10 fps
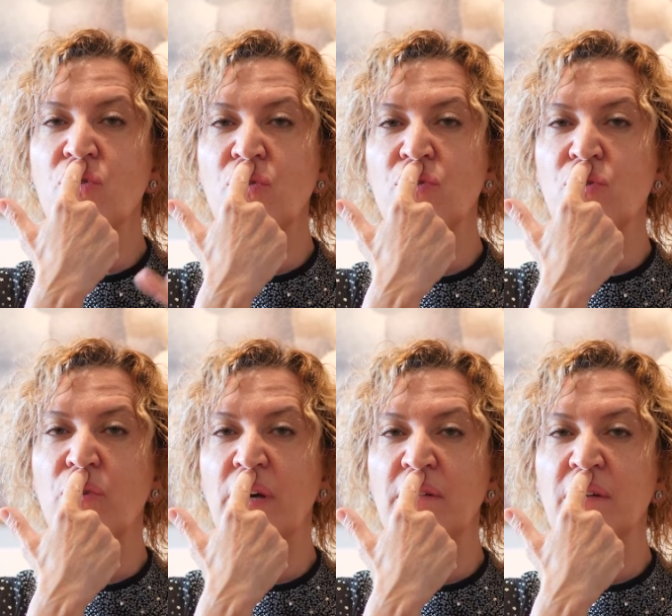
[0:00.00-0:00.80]
to lose
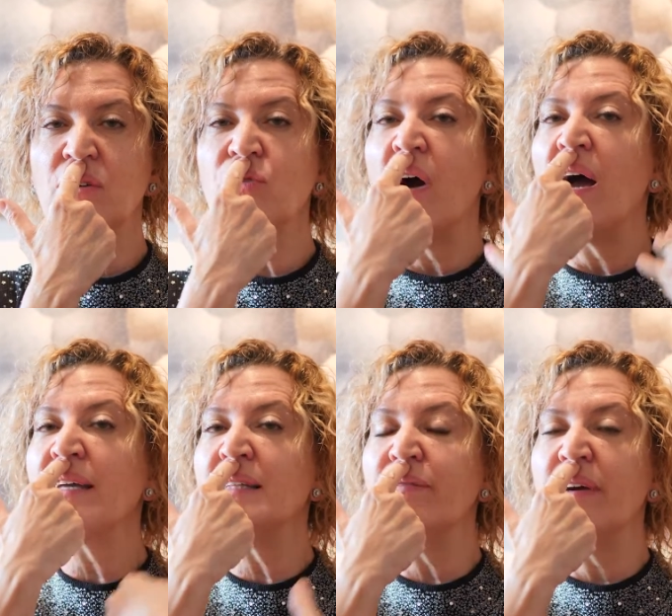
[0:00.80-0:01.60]
weight. You
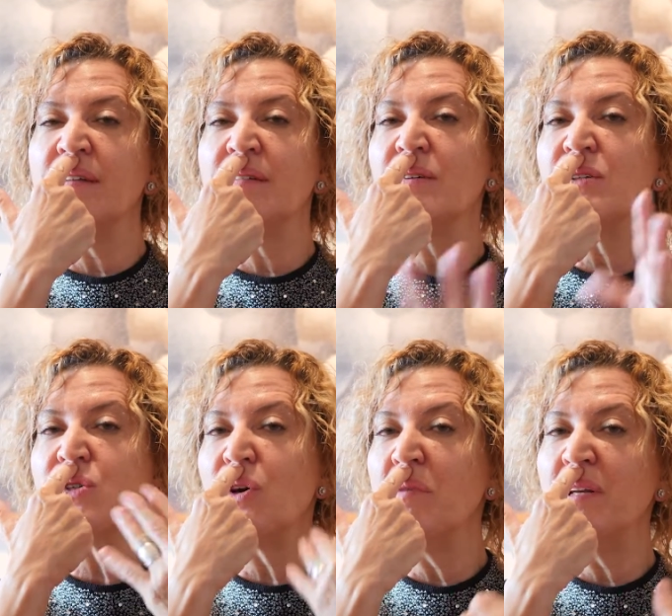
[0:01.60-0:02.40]
activate
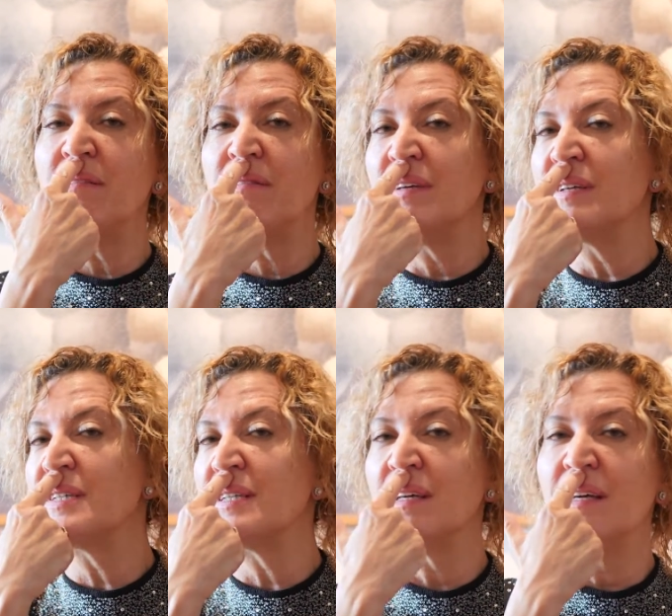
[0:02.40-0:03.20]
so many
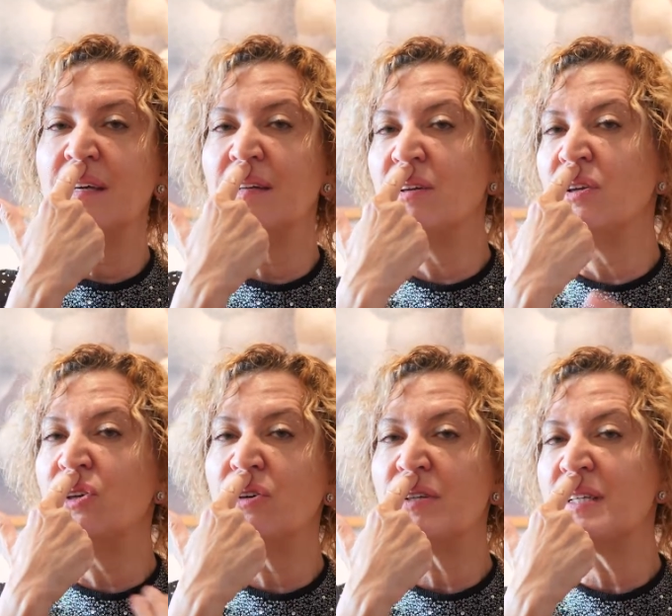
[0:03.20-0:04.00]
things in
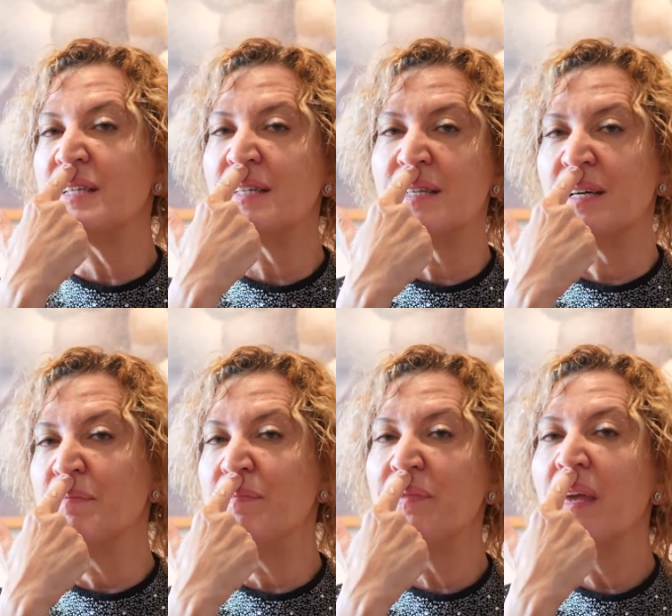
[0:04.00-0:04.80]
your
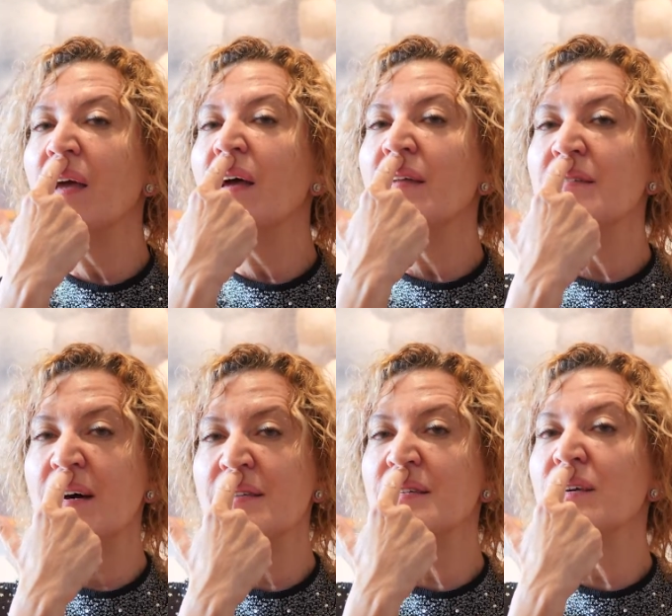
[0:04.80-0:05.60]
system
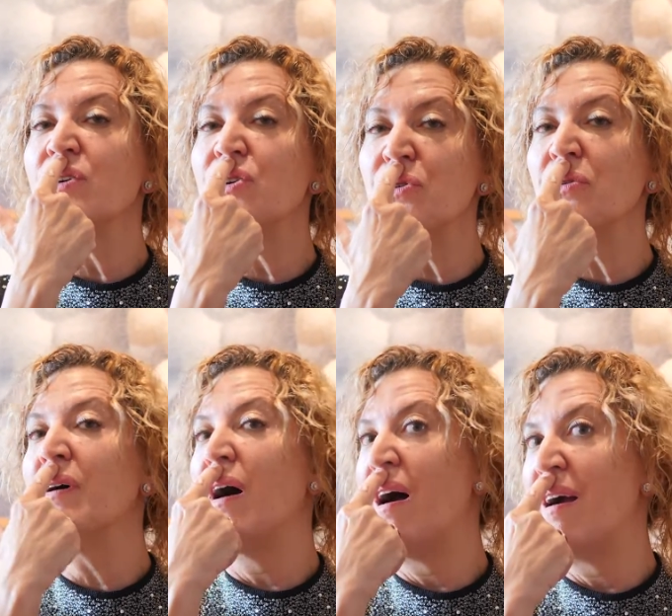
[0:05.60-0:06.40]
that you
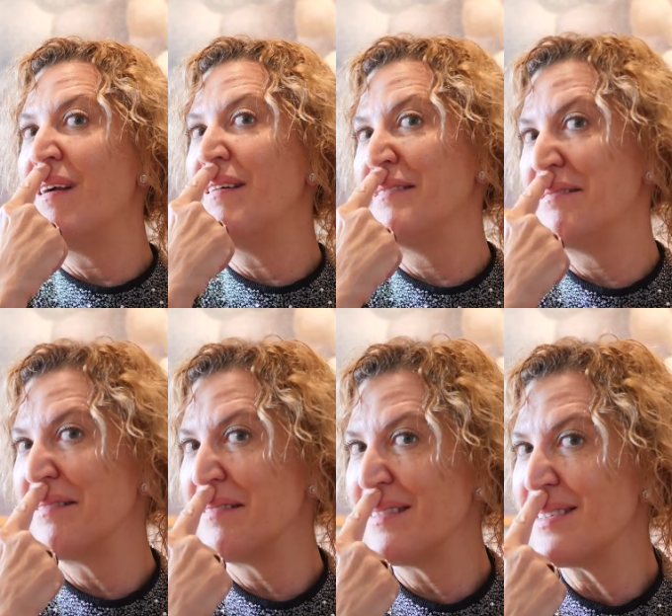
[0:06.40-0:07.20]
are
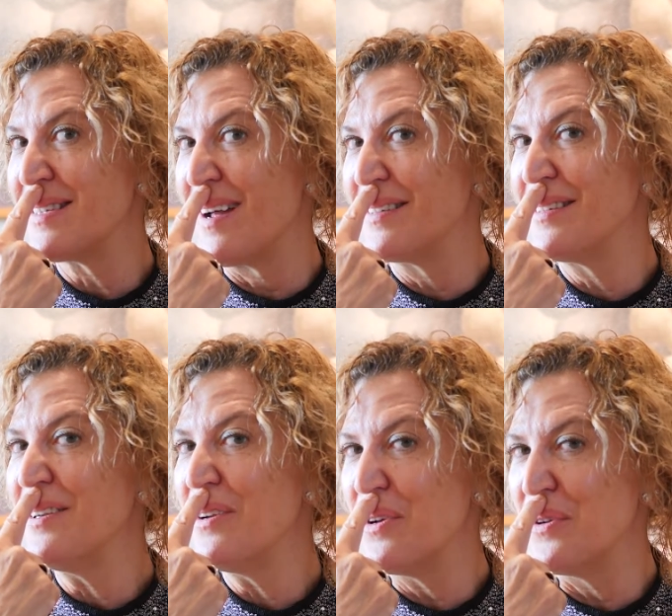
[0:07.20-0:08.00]

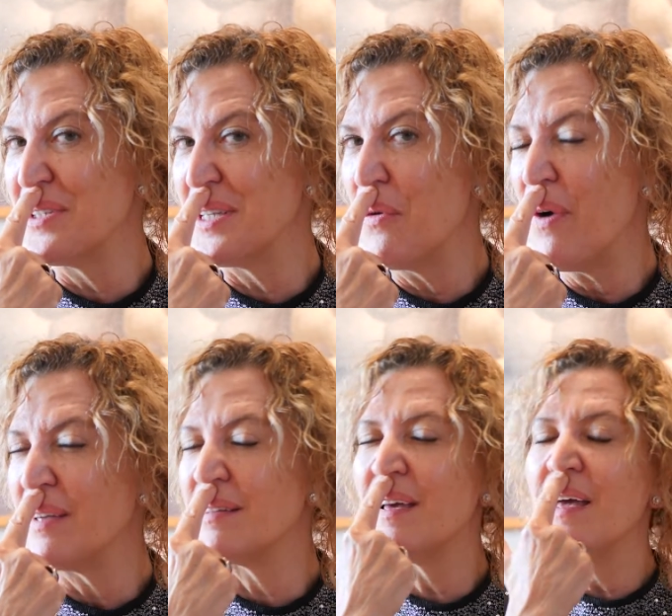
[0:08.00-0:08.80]
starting losing
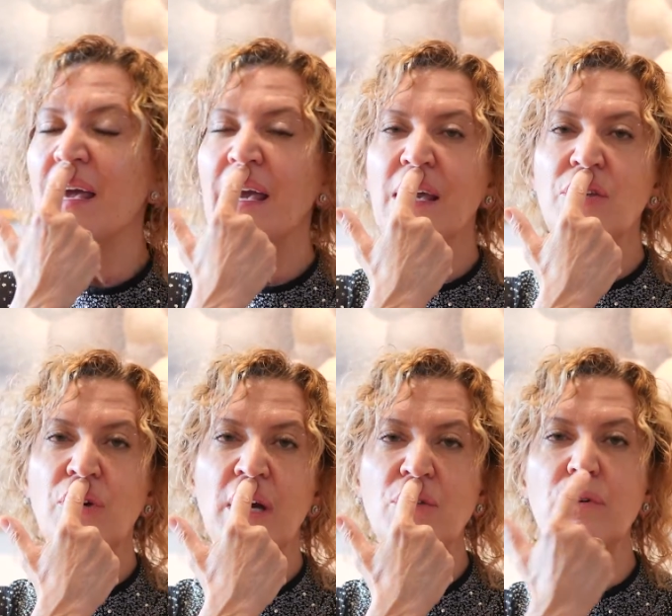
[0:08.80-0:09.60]
weight. And you
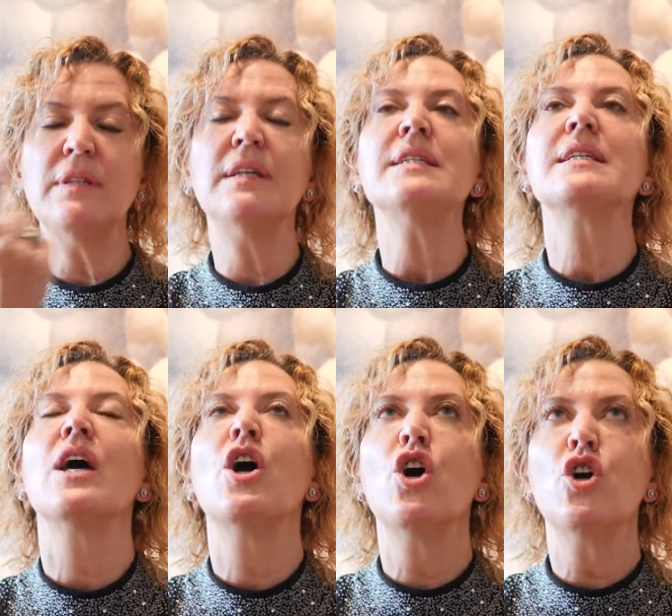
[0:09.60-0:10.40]
can do this
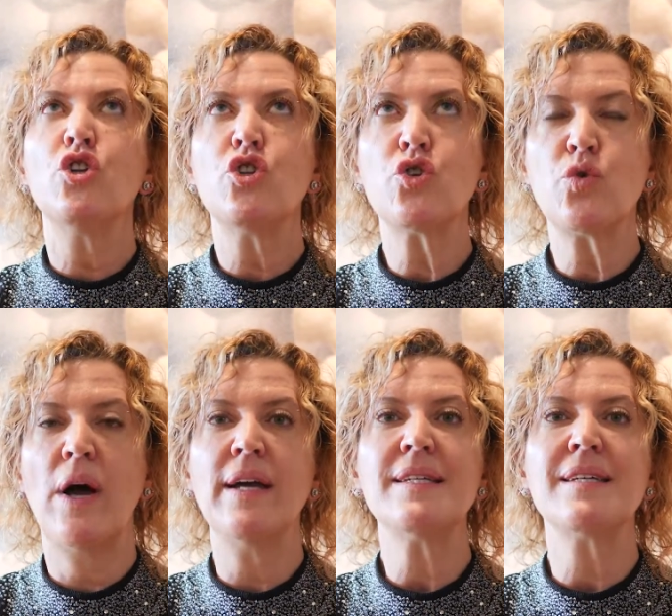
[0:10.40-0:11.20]

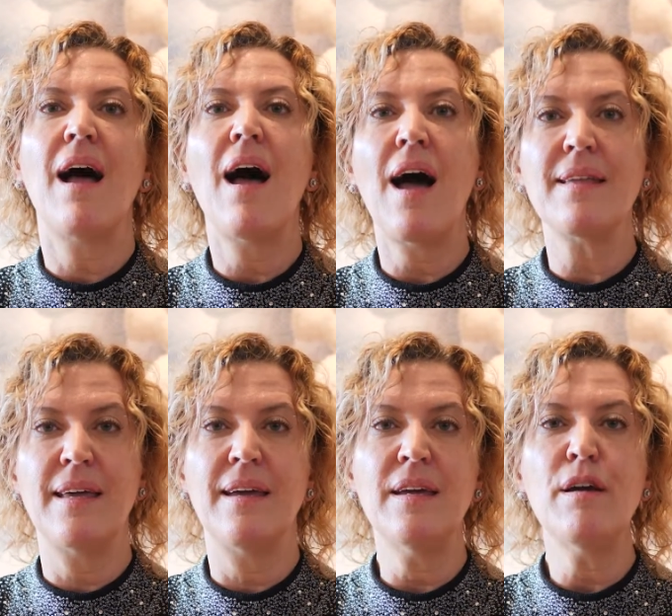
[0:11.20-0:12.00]
twice a
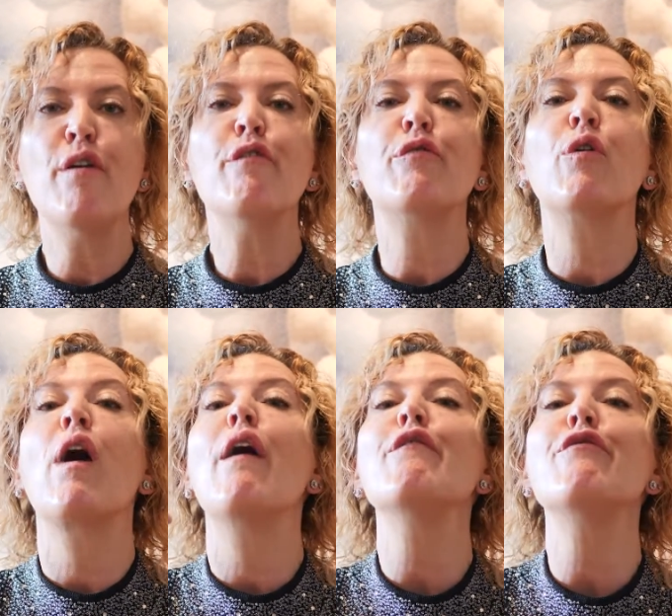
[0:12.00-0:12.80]
day
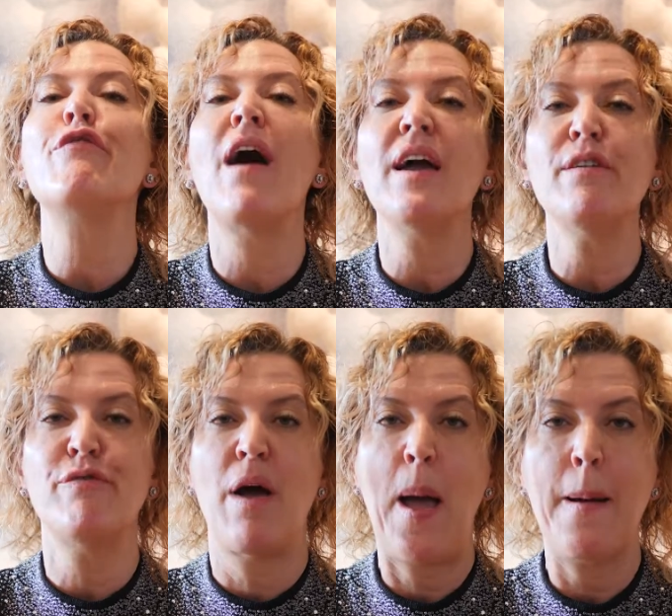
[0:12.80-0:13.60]
for 5
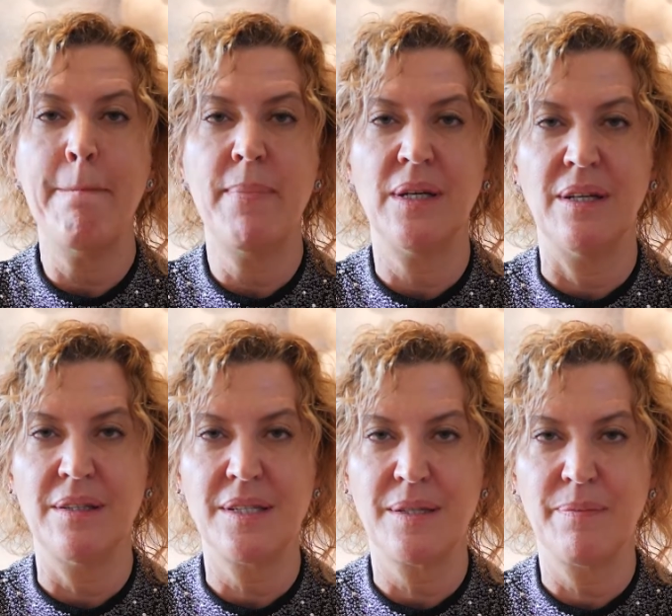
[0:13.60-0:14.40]

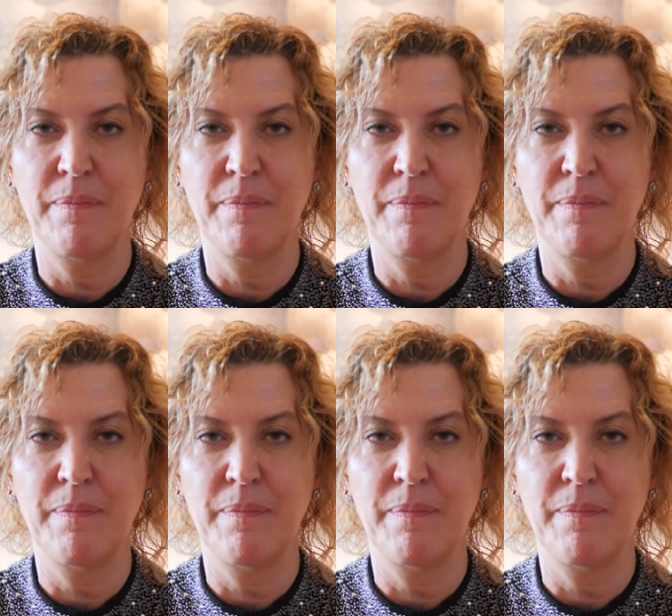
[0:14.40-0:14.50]
minutes.